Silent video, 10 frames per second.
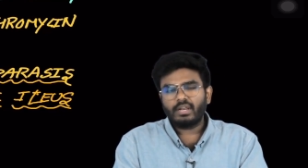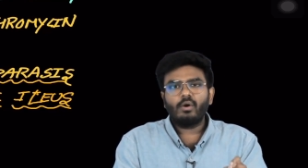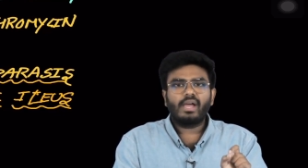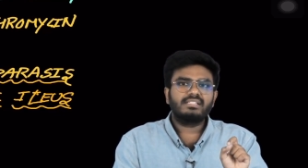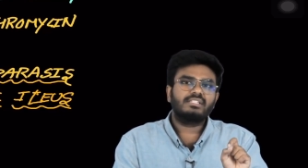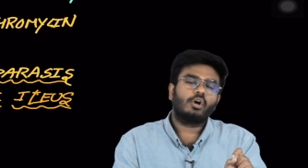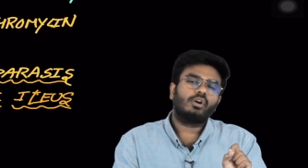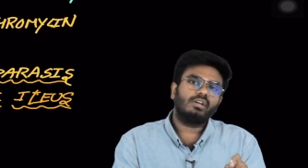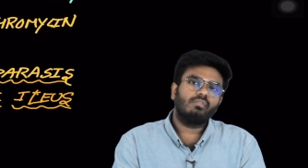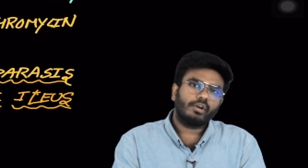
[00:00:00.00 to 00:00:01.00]
Now, as a
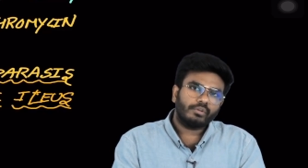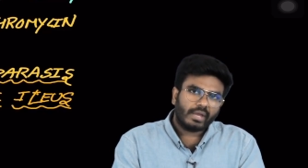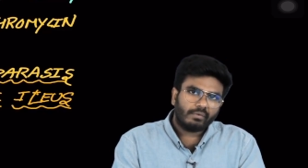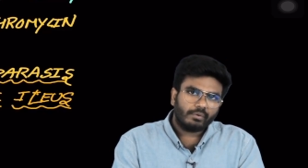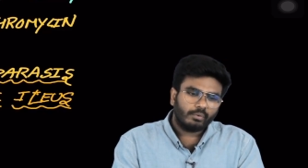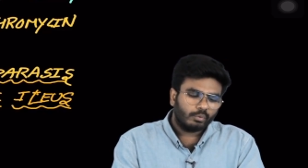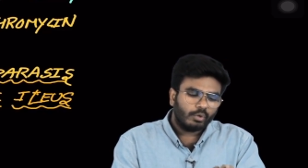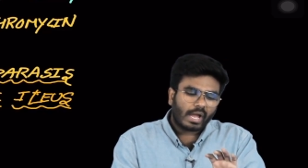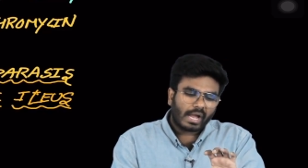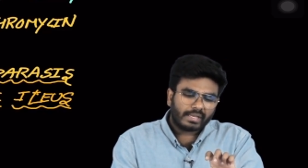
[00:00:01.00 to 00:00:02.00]
doctor, what you have to do?
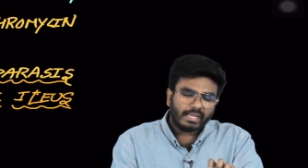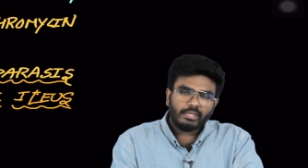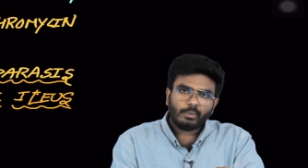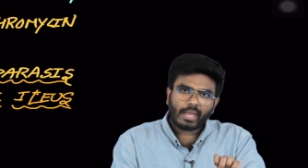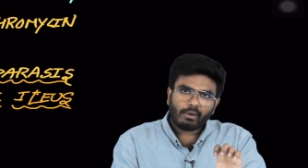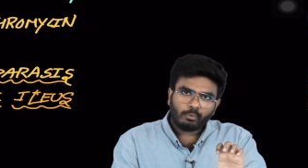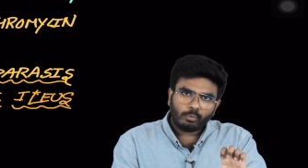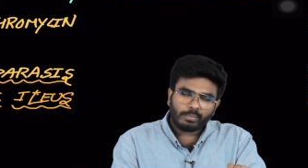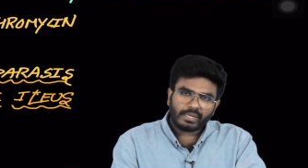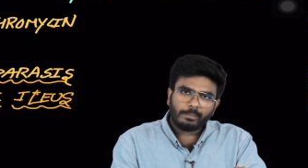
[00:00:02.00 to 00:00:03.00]
Again, you have
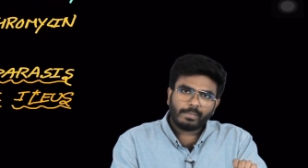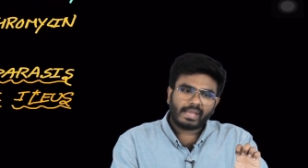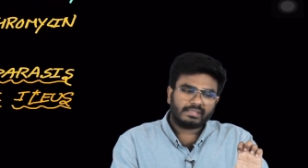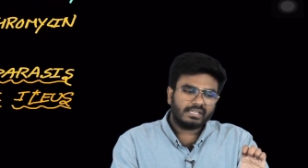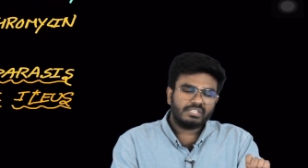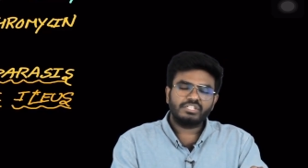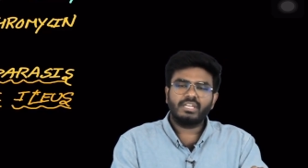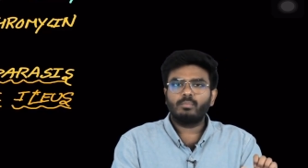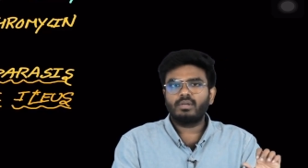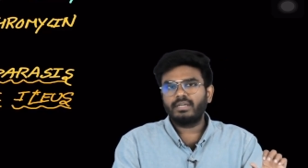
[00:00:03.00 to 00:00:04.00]
to bring back the
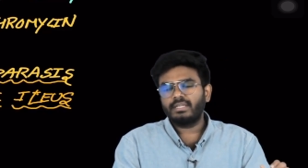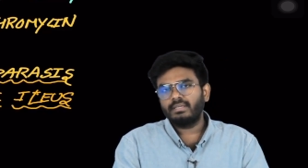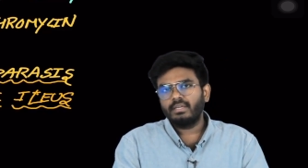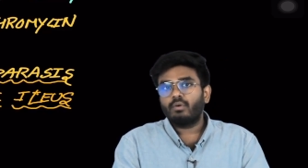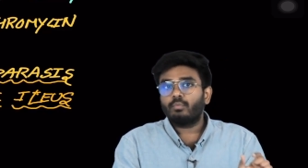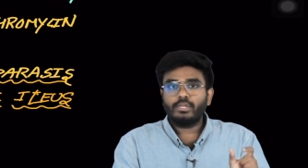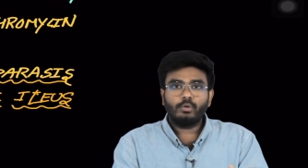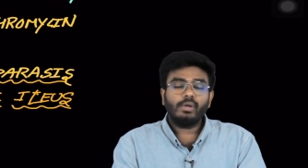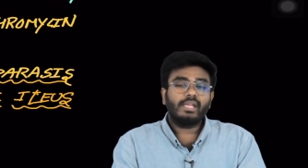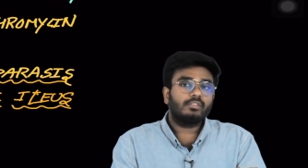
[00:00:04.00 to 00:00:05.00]
GI motility. We
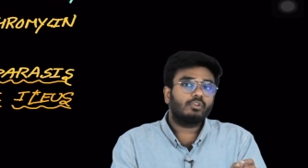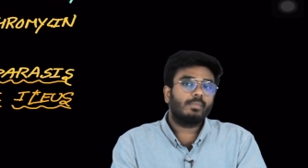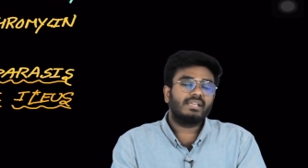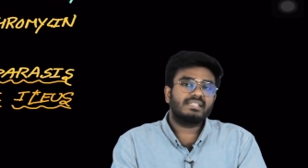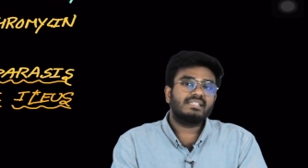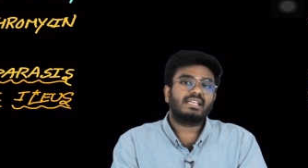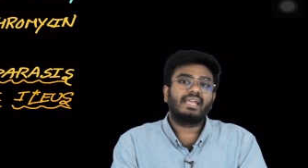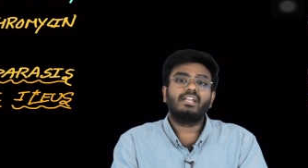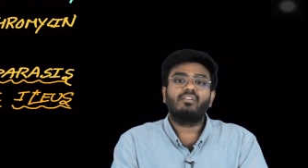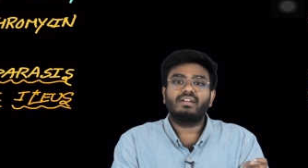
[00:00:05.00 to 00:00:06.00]
know erythromycin is
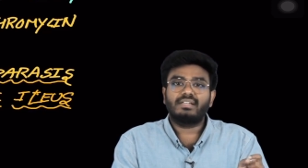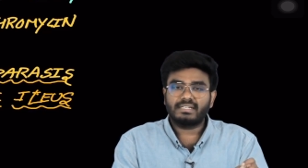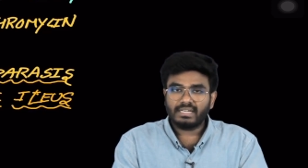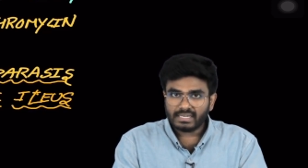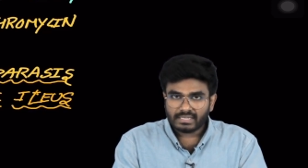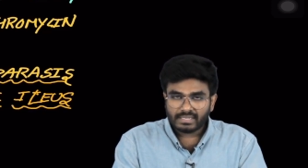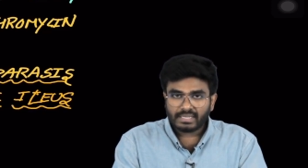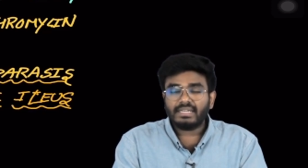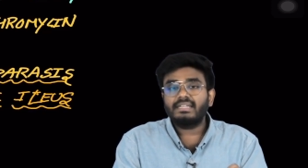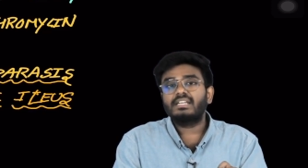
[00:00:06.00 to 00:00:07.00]
kind of a drug.
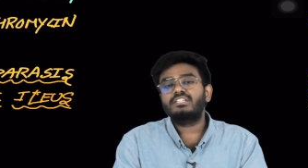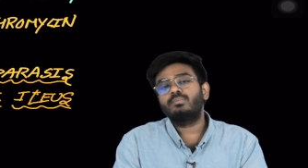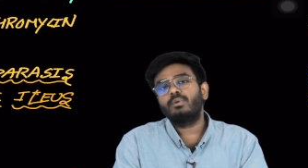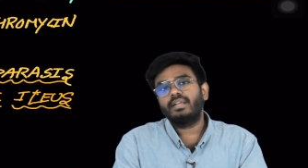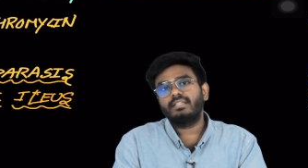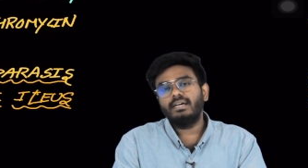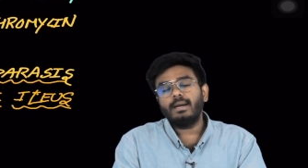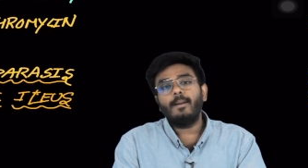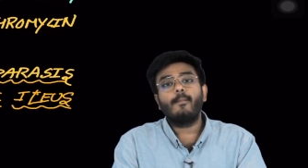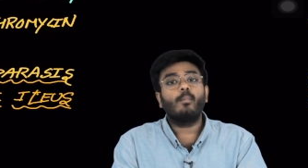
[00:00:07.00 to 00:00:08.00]
It can stimulate
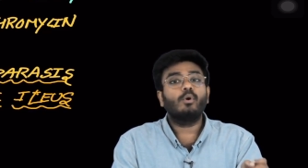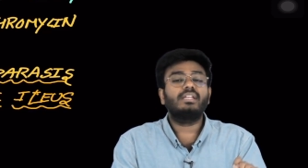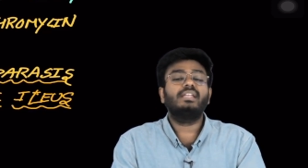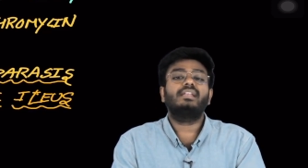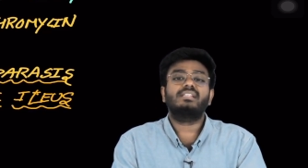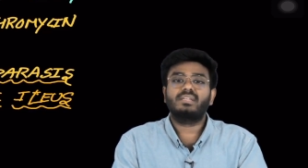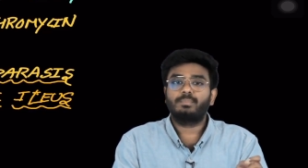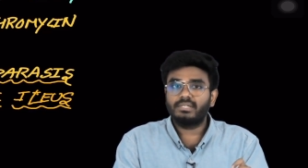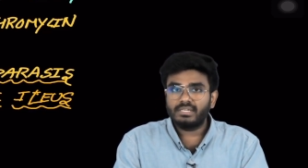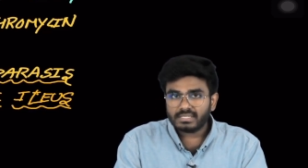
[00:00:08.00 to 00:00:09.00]
the motilin
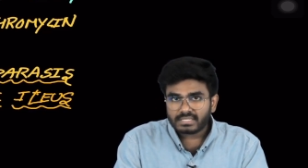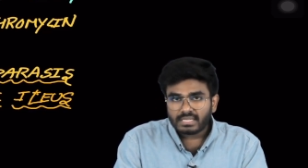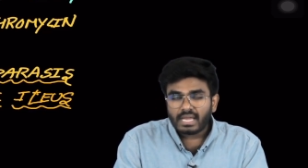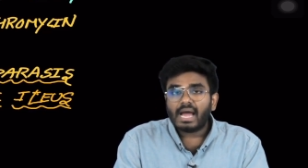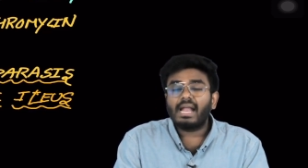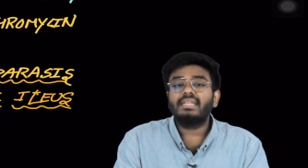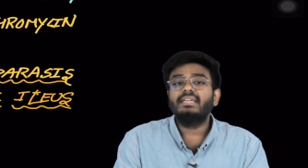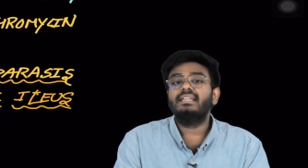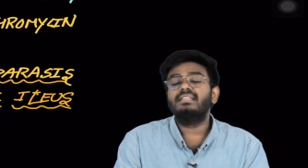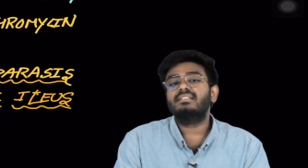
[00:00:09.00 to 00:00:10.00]
receptors and
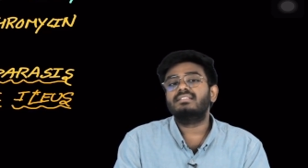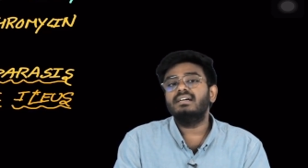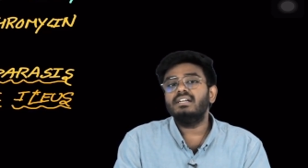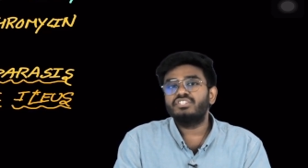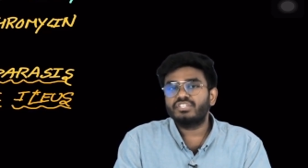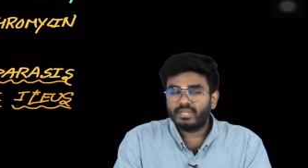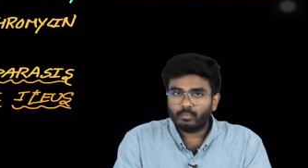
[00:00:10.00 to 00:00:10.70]
increases the GI